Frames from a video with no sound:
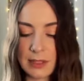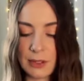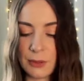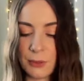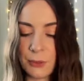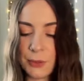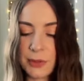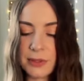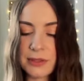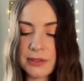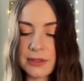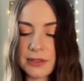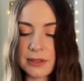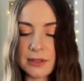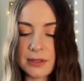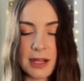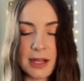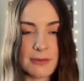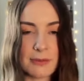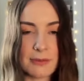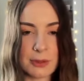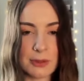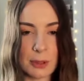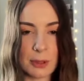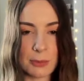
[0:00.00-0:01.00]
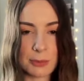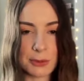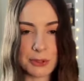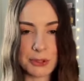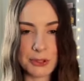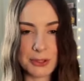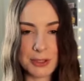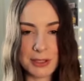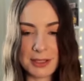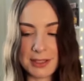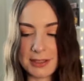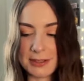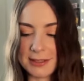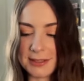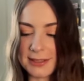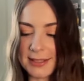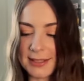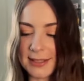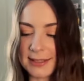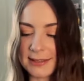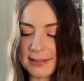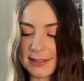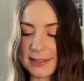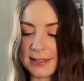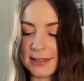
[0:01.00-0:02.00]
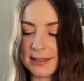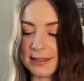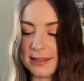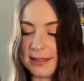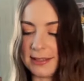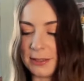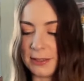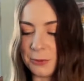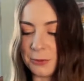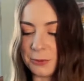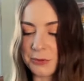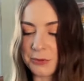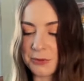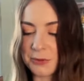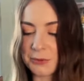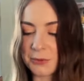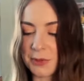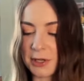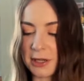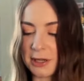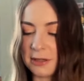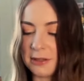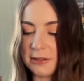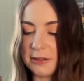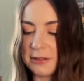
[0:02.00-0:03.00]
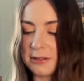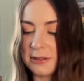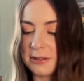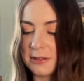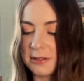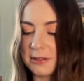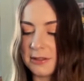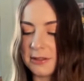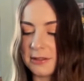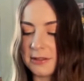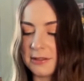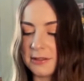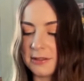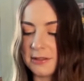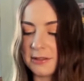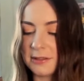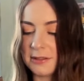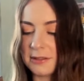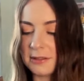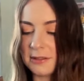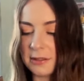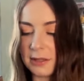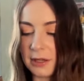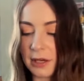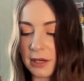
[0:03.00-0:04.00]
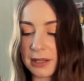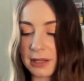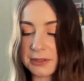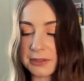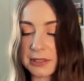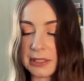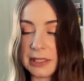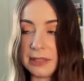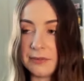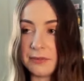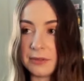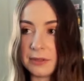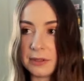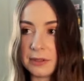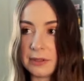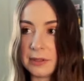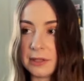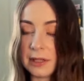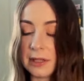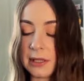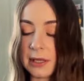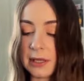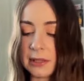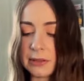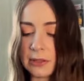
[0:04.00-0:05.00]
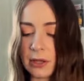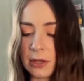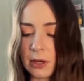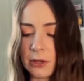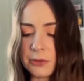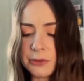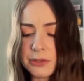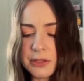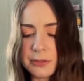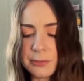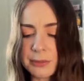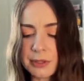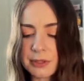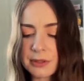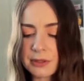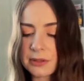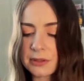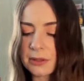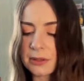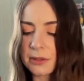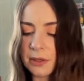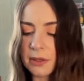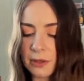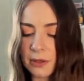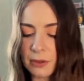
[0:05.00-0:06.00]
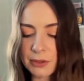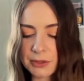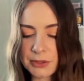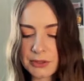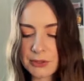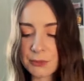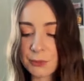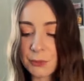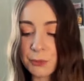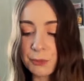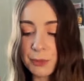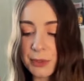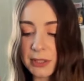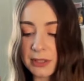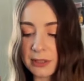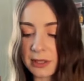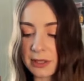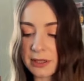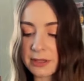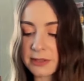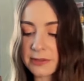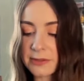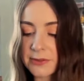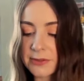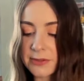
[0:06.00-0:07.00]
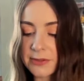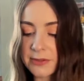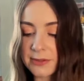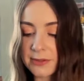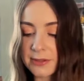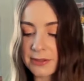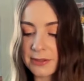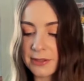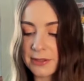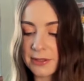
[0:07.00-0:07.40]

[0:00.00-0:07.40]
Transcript: We still have an opportunity to get the ghost rare, and even an ultimate Honest would be nice.